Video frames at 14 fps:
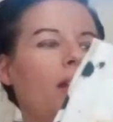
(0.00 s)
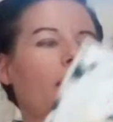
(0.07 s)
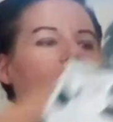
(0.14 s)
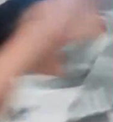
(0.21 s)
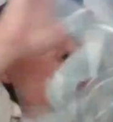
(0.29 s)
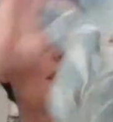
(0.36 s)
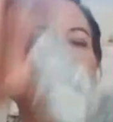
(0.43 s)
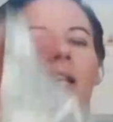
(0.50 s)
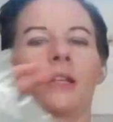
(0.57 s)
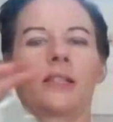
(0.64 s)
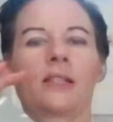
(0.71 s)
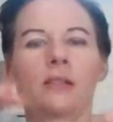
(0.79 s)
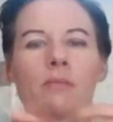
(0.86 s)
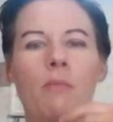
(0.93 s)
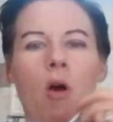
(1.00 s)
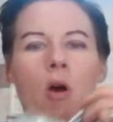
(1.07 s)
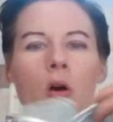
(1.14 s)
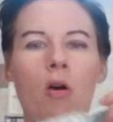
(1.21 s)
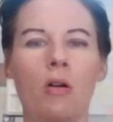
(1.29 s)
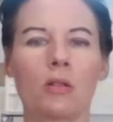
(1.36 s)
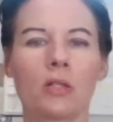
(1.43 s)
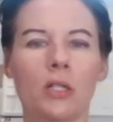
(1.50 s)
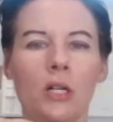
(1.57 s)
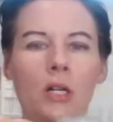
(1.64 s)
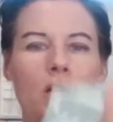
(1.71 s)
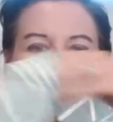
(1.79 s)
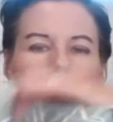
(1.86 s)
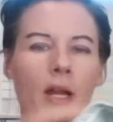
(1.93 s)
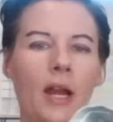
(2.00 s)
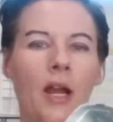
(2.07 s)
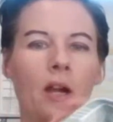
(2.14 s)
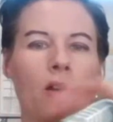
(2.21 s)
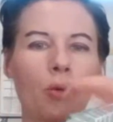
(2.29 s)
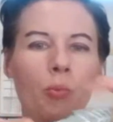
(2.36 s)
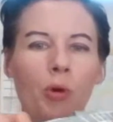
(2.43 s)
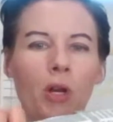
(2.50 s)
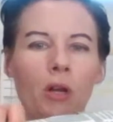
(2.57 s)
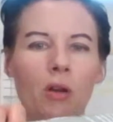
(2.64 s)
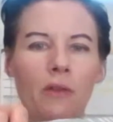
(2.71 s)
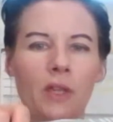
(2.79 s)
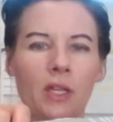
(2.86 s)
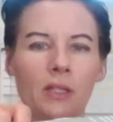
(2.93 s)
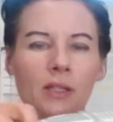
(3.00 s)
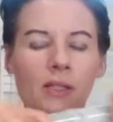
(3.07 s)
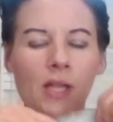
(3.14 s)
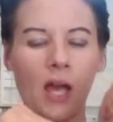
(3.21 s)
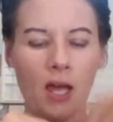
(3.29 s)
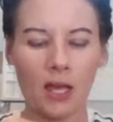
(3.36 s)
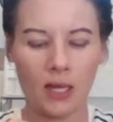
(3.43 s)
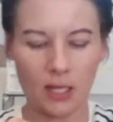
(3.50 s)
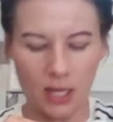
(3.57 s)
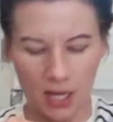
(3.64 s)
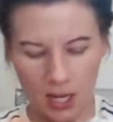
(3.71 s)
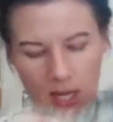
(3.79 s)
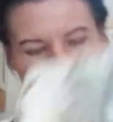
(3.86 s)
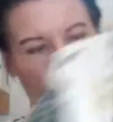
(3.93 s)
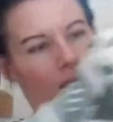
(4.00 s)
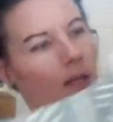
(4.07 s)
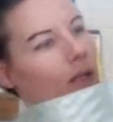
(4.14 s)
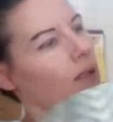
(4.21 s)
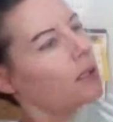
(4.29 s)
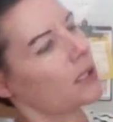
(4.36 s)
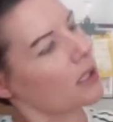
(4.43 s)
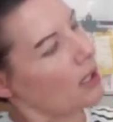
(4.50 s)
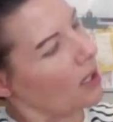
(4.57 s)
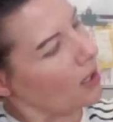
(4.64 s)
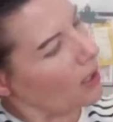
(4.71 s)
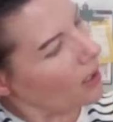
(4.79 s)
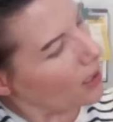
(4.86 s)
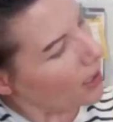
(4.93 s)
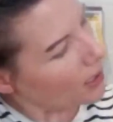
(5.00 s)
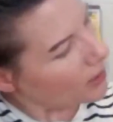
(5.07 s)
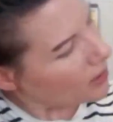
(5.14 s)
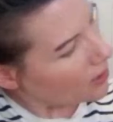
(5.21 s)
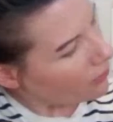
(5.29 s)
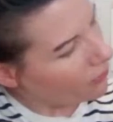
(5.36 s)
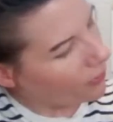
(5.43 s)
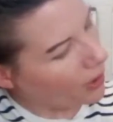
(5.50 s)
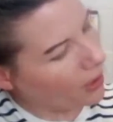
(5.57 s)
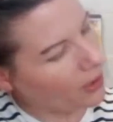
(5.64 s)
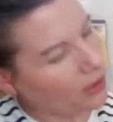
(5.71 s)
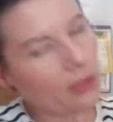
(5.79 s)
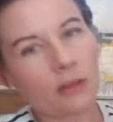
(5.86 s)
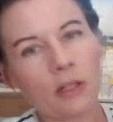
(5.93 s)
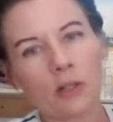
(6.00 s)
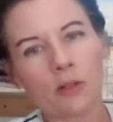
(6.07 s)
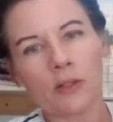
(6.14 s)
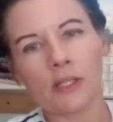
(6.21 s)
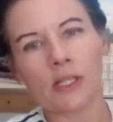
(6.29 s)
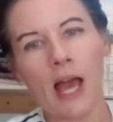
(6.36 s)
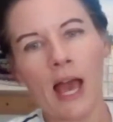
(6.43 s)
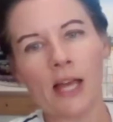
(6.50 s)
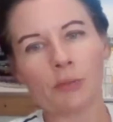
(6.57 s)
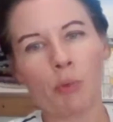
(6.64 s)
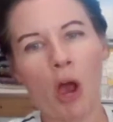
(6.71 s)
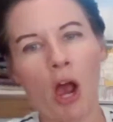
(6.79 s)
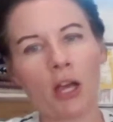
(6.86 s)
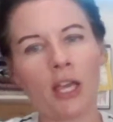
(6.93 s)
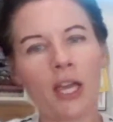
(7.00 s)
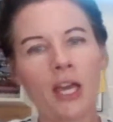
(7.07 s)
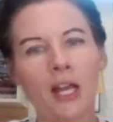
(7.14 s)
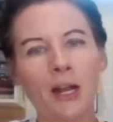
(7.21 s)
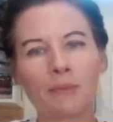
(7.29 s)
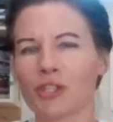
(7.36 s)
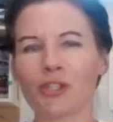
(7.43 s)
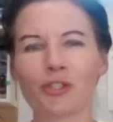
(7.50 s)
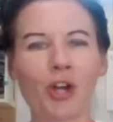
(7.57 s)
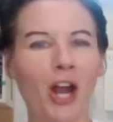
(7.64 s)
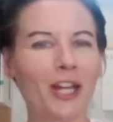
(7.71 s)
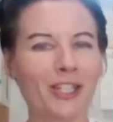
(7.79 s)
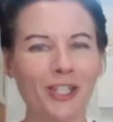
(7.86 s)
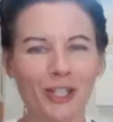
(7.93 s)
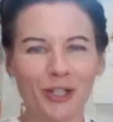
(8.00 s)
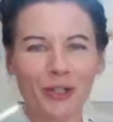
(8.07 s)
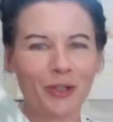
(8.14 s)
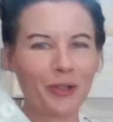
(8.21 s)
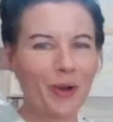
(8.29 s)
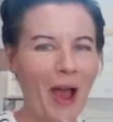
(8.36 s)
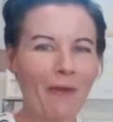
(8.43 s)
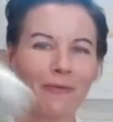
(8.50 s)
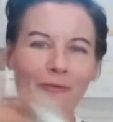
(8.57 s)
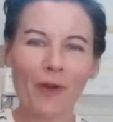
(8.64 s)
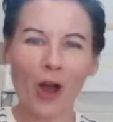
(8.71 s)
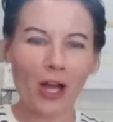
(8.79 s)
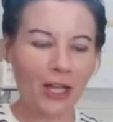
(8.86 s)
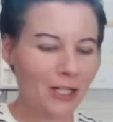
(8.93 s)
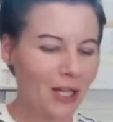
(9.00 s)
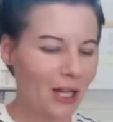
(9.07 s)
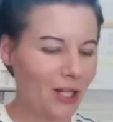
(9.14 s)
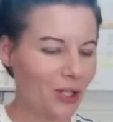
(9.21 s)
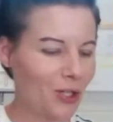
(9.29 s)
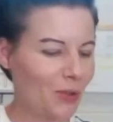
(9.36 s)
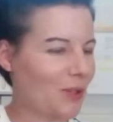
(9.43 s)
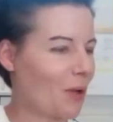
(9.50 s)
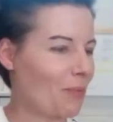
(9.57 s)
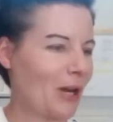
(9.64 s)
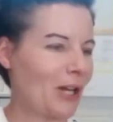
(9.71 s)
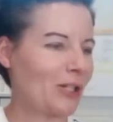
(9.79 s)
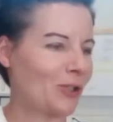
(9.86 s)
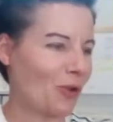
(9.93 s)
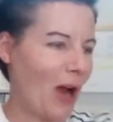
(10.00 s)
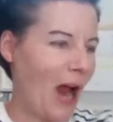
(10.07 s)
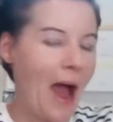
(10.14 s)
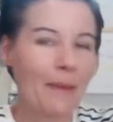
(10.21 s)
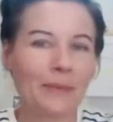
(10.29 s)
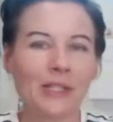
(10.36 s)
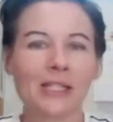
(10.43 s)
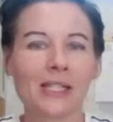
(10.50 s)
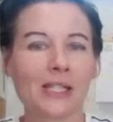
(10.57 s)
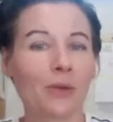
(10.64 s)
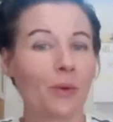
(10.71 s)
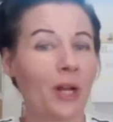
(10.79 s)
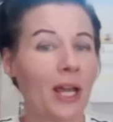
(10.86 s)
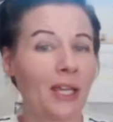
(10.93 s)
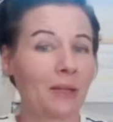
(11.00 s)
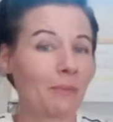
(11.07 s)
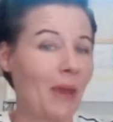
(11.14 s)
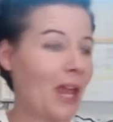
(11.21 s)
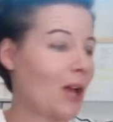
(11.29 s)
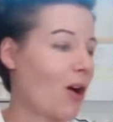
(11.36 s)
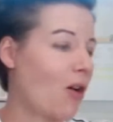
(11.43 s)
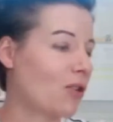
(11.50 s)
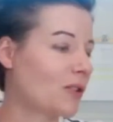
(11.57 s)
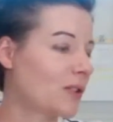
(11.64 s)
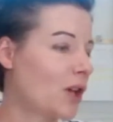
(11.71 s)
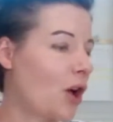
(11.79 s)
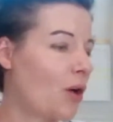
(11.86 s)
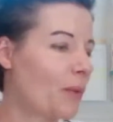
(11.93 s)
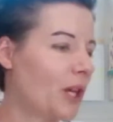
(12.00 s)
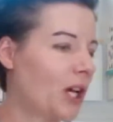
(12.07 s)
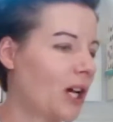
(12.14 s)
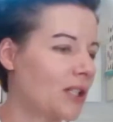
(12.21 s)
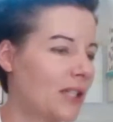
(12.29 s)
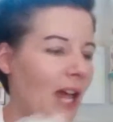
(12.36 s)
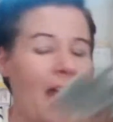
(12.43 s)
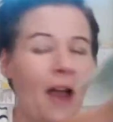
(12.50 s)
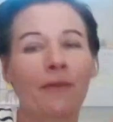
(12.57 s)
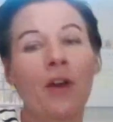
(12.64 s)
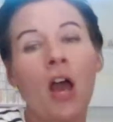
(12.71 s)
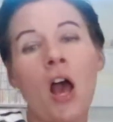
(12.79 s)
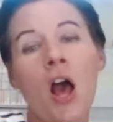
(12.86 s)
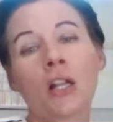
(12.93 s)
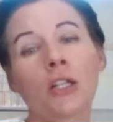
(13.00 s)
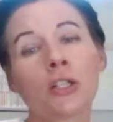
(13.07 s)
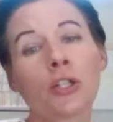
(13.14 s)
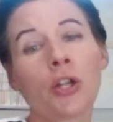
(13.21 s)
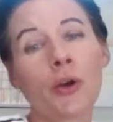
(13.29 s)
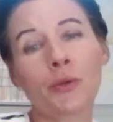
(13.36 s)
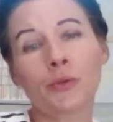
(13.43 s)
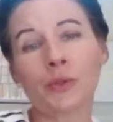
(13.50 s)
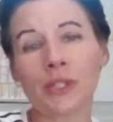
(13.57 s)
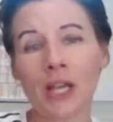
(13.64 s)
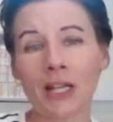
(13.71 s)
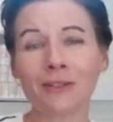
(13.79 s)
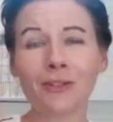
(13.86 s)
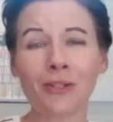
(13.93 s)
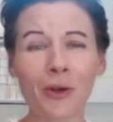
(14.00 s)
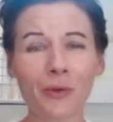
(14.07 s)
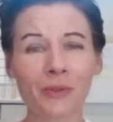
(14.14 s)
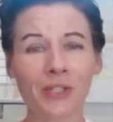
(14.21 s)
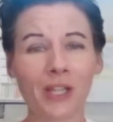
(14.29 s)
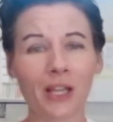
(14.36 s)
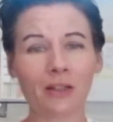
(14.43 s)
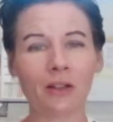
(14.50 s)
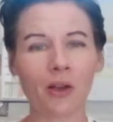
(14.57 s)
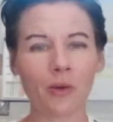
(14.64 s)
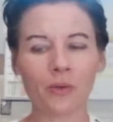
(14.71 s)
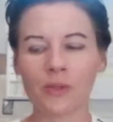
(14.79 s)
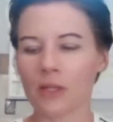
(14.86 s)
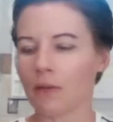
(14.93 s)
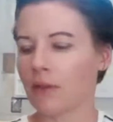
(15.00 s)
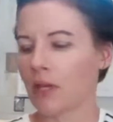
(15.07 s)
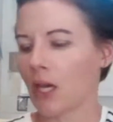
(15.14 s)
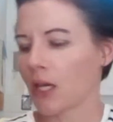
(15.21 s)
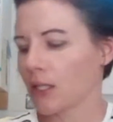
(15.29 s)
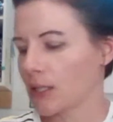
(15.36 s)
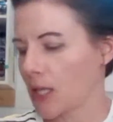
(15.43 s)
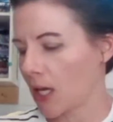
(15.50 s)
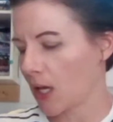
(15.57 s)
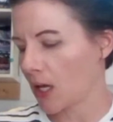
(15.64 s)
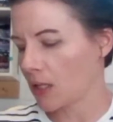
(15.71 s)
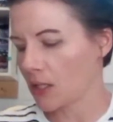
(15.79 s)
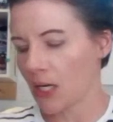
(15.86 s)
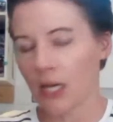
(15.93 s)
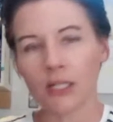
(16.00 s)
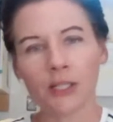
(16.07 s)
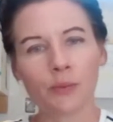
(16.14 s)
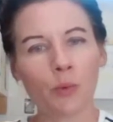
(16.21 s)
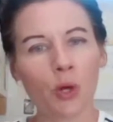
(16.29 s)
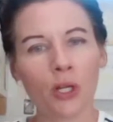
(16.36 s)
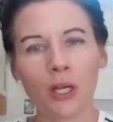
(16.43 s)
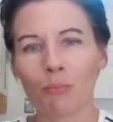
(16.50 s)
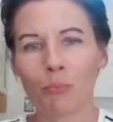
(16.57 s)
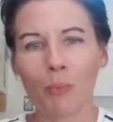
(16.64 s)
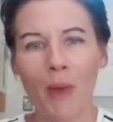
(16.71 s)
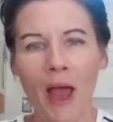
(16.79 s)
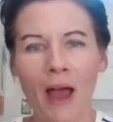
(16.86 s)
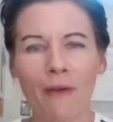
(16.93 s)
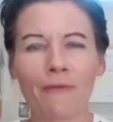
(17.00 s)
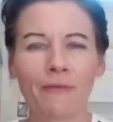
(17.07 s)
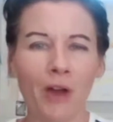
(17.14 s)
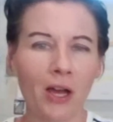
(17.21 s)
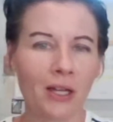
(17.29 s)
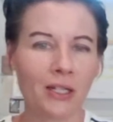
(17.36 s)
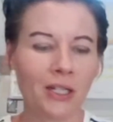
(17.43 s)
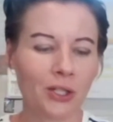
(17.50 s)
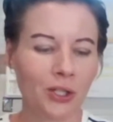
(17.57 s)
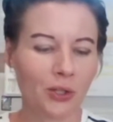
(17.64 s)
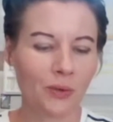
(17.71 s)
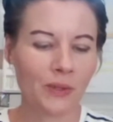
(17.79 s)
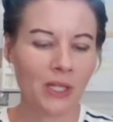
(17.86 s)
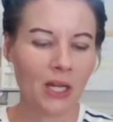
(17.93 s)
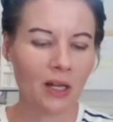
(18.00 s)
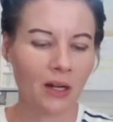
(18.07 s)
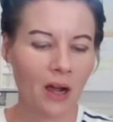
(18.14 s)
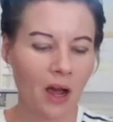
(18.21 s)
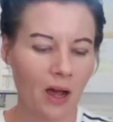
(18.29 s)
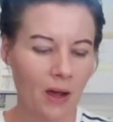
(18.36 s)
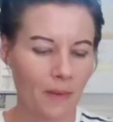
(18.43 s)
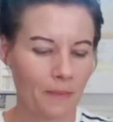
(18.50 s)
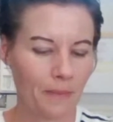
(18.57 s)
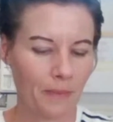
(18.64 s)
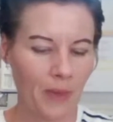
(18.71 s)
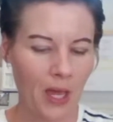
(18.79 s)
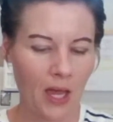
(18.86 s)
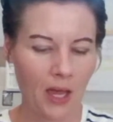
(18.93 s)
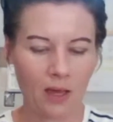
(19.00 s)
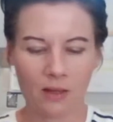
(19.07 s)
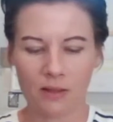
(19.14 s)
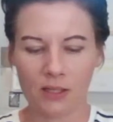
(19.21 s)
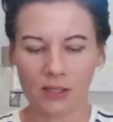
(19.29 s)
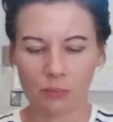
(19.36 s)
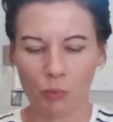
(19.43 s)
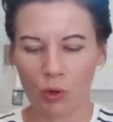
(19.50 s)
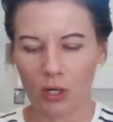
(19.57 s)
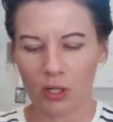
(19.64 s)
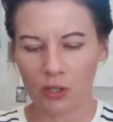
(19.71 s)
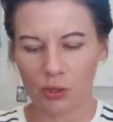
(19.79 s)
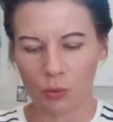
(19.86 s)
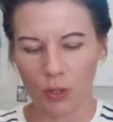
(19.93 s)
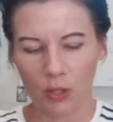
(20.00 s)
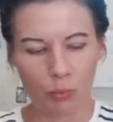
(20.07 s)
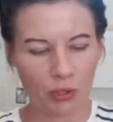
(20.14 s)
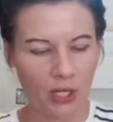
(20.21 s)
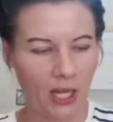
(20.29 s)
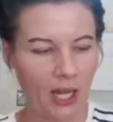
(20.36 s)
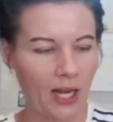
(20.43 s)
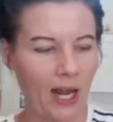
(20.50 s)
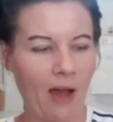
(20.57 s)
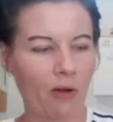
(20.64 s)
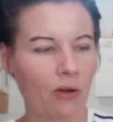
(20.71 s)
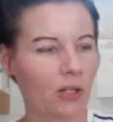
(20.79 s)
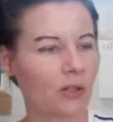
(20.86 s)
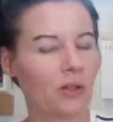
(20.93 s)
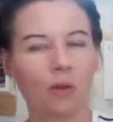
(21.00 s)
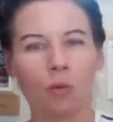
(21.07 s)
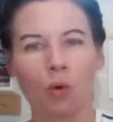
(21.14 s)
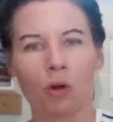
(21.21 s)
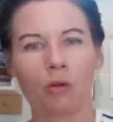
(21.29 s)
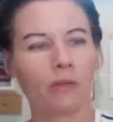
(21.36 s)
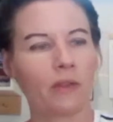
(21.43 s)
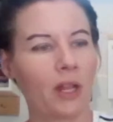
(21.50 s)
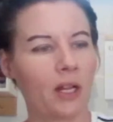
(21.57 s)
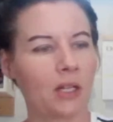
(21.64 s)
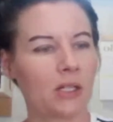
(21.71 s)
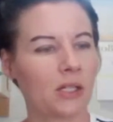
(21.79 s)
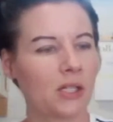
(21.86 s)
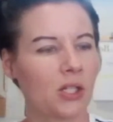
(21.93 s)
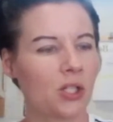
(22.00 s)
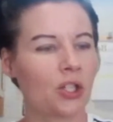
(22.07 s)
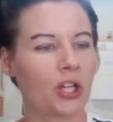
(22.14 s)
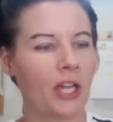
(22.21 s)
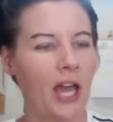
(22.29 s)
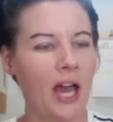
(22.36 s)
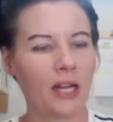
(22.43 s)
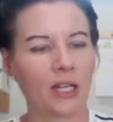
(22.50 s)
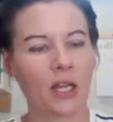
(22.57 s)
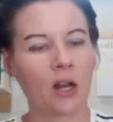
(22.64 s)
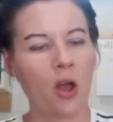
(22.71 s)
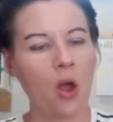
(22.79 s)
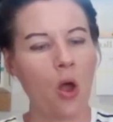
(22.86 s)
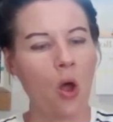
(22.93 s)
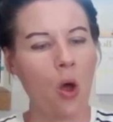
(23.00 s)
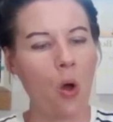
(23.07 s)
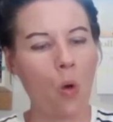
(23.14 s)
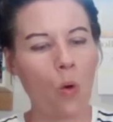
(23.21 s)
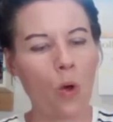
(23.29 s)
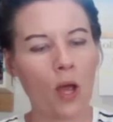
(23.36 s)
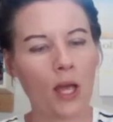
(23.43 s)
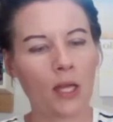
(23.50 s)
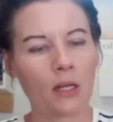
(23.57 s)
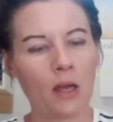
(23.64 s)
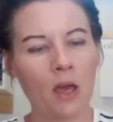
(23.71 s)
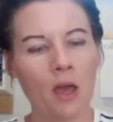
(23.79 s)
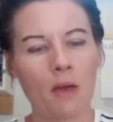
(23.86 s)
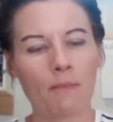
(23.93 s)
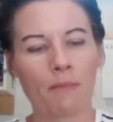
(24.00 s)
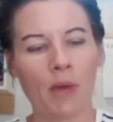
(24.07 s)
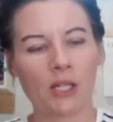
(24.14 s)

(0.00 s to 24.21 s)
it has a smaller arrow print on the inside and a different little slash pocket. I'm just trying to have fun and use up my scraps and see what I can make also, because I have loads and loads and loads of things and I just want to have fun and use it. And it's more enjoyable to get it out into the world than it is to look at it on my